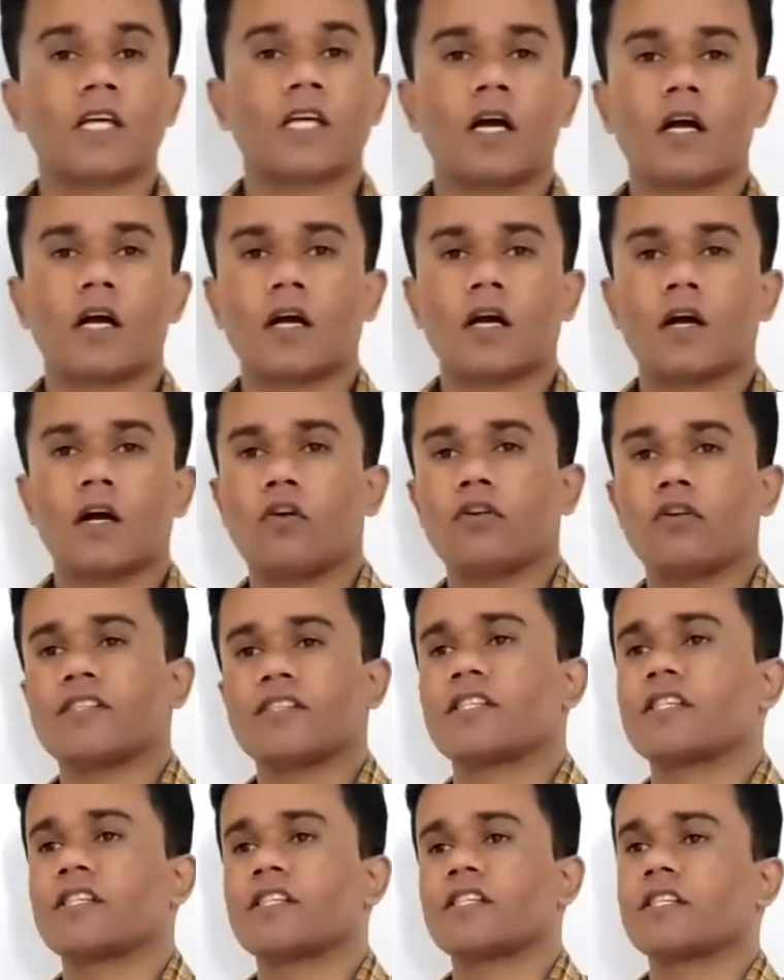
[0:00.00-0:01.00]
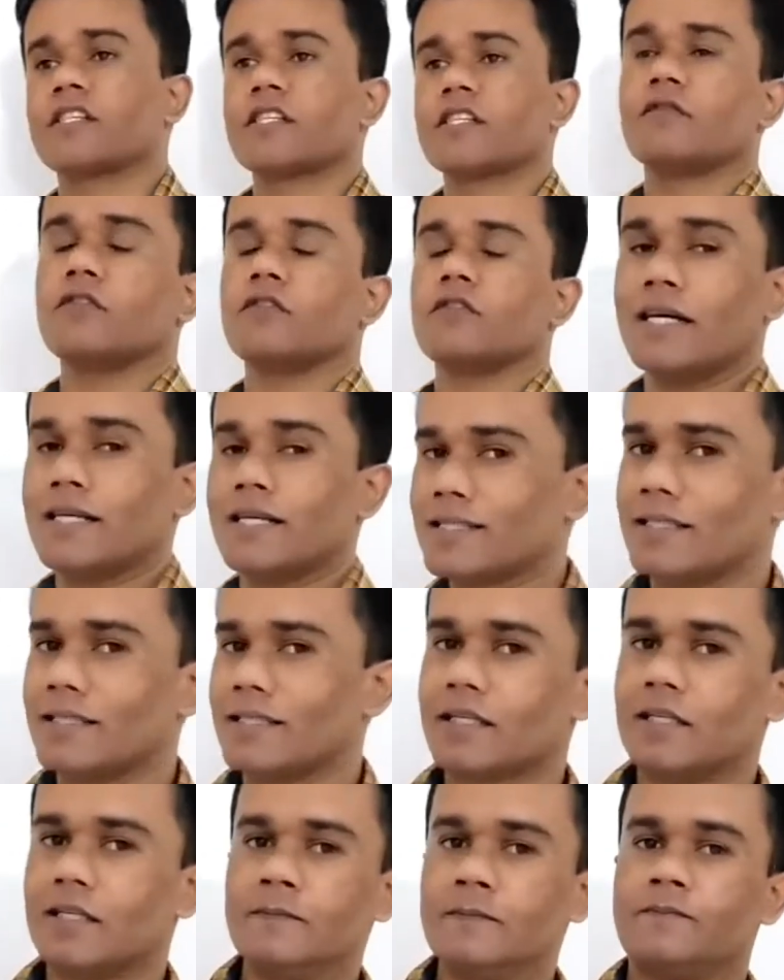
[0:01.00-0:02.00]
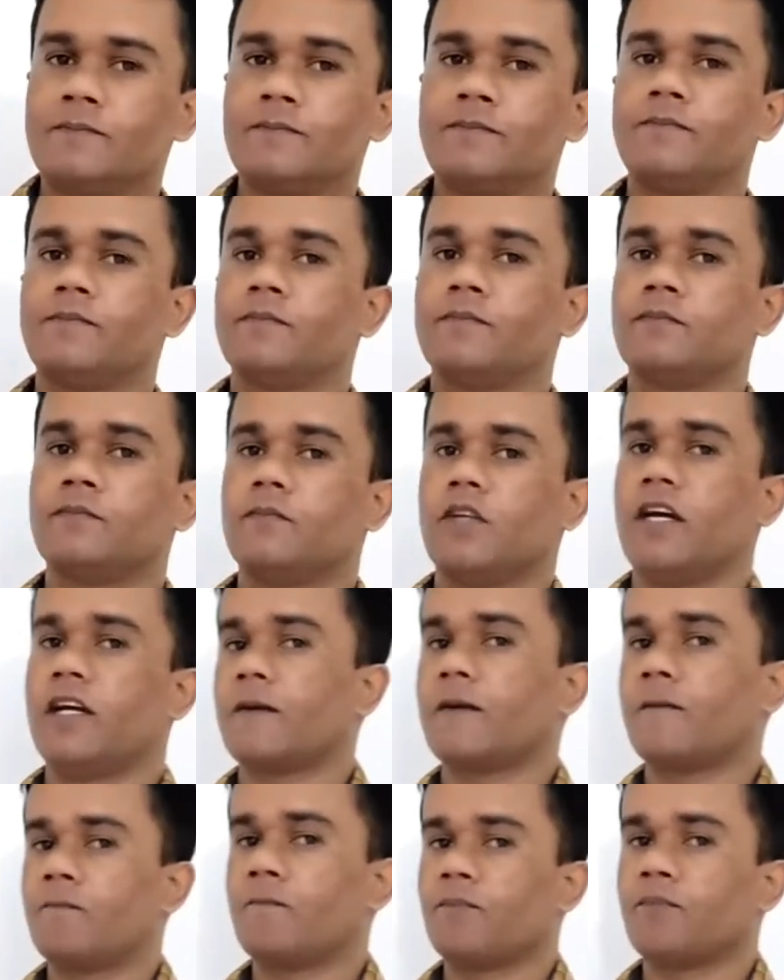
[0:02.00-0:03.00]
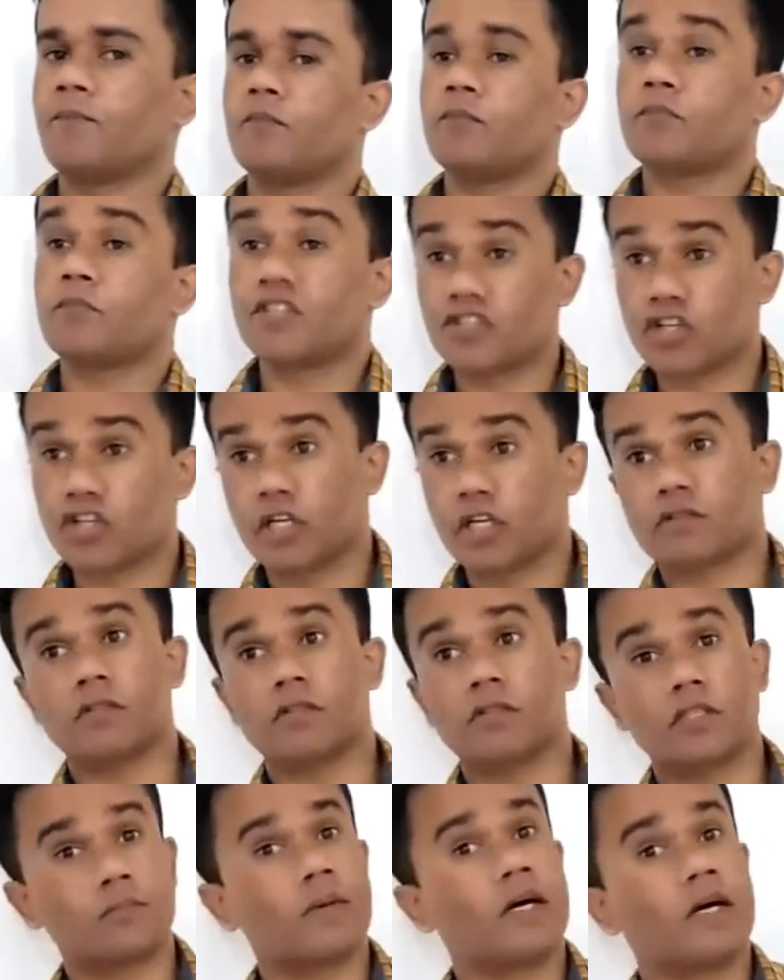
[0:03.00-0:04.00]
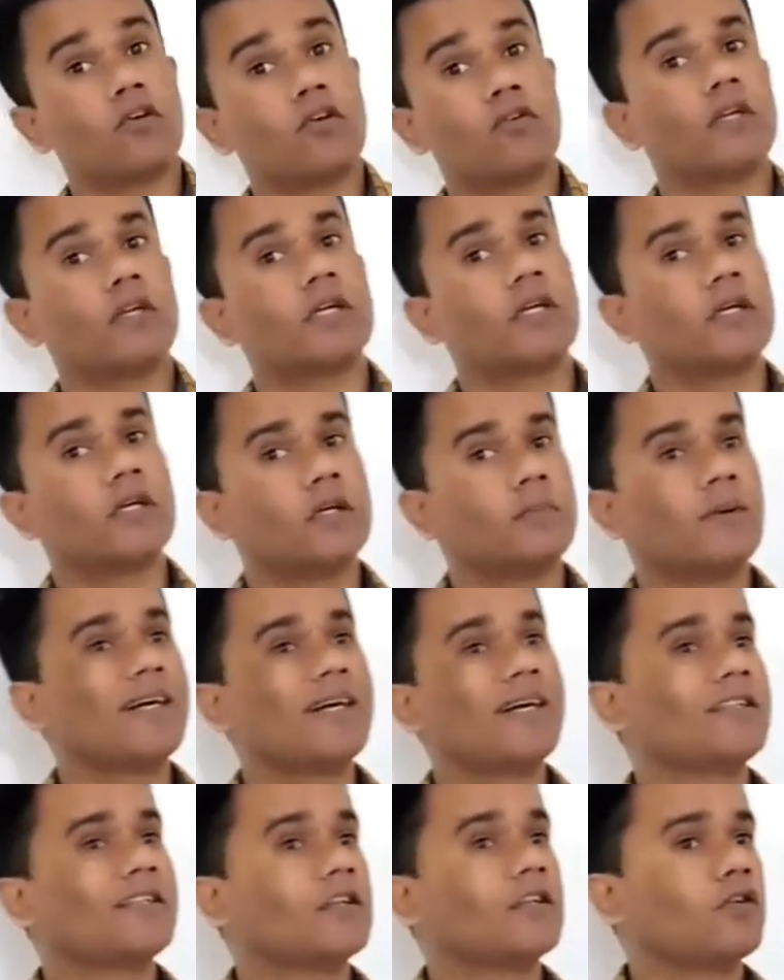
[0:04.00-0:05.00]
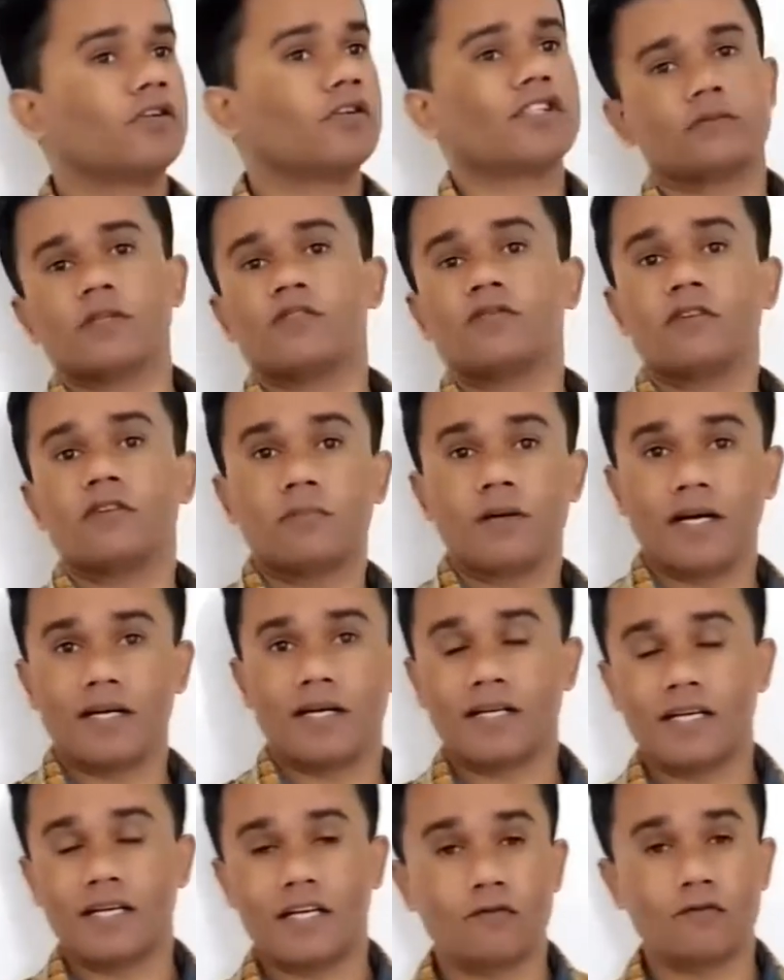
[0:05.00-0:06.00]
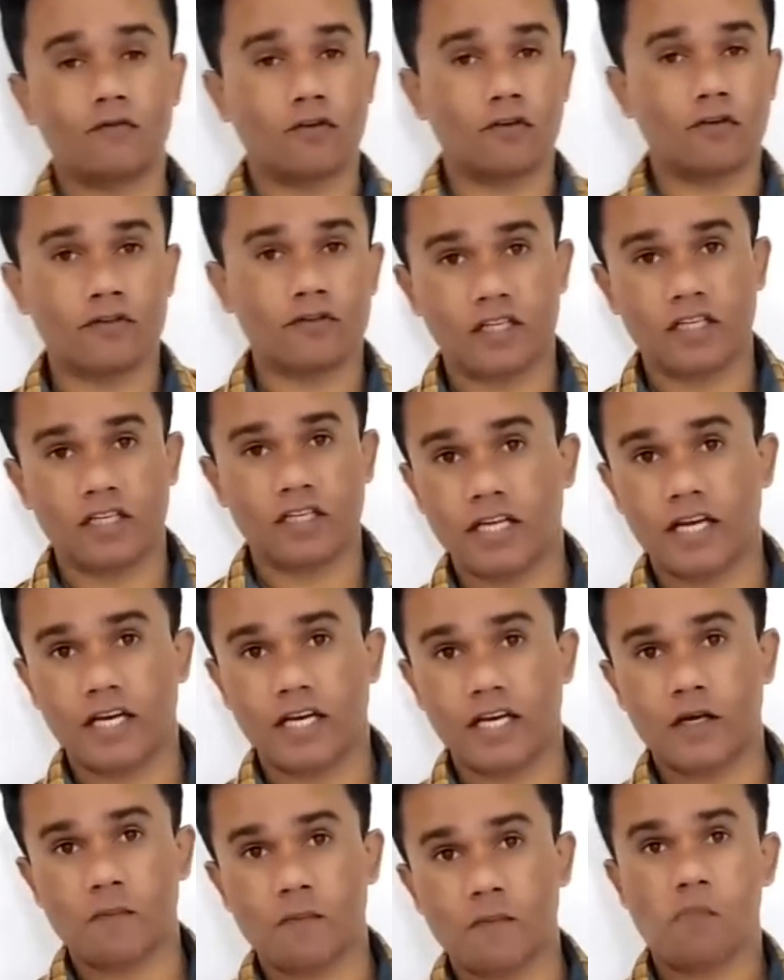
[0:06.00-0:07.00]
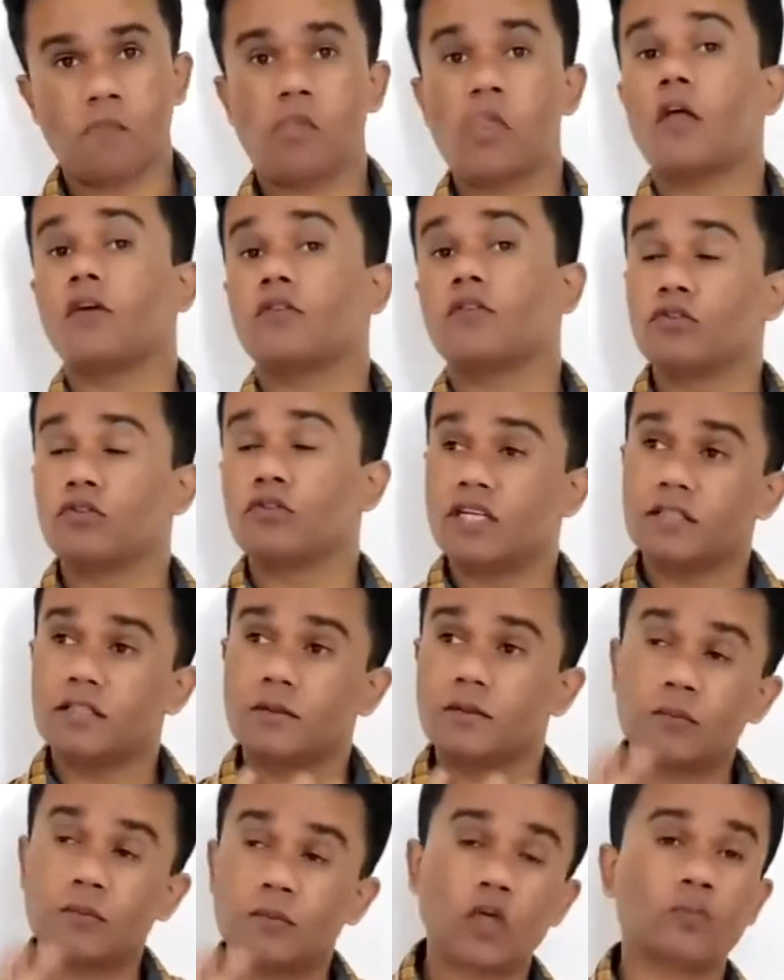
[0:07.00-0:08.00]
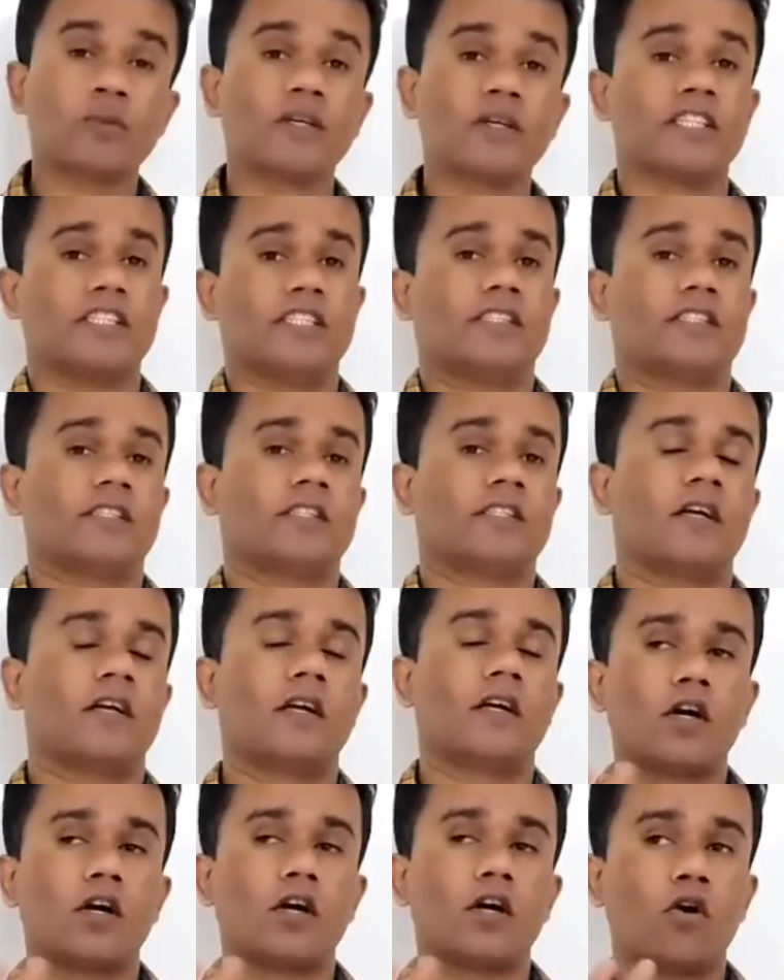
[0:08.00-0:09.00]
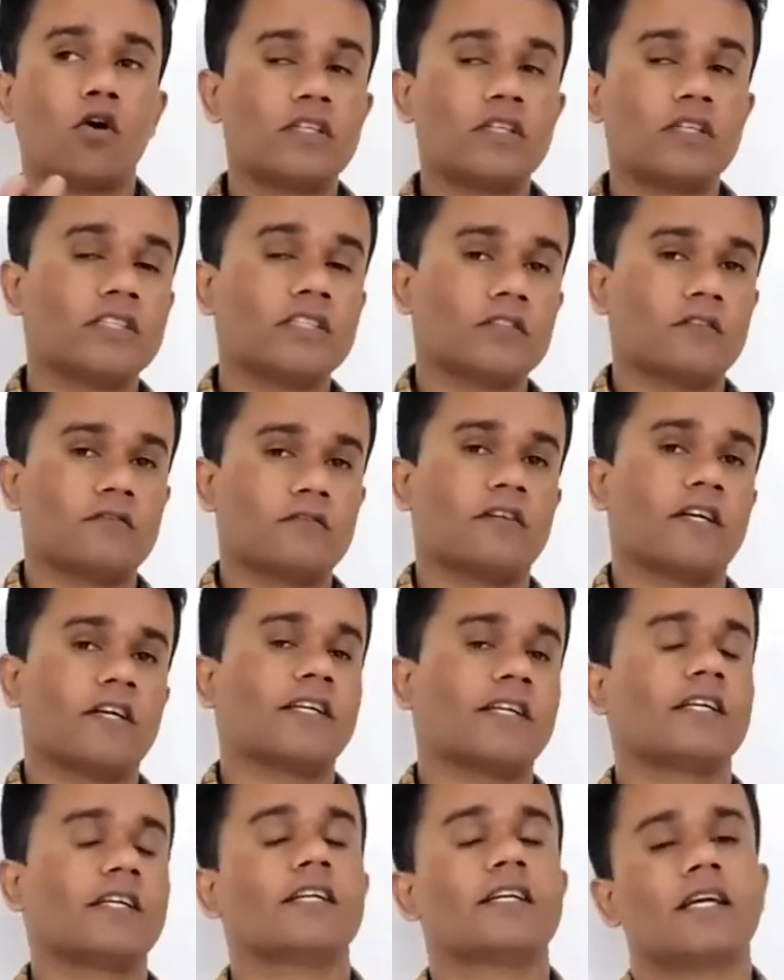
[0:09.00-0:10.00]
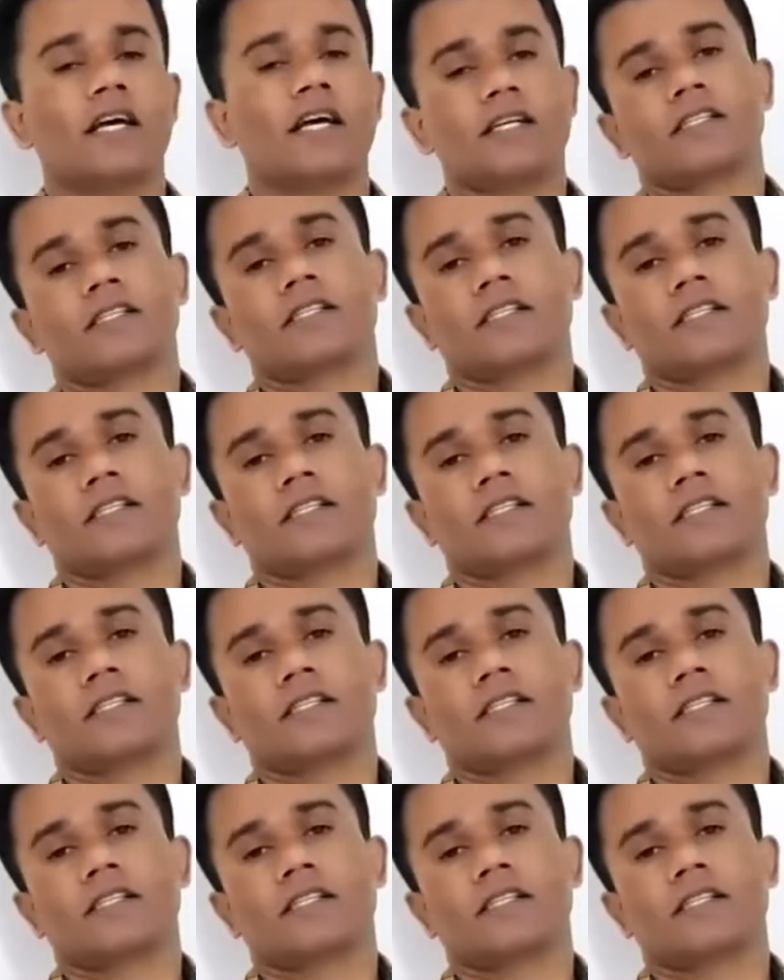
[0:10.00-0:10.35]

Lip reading: Collisions are fully elastic, right? Pressure exerted by only by the collision between particle and wall of the container. Those are the properties, qualities of ideal gas.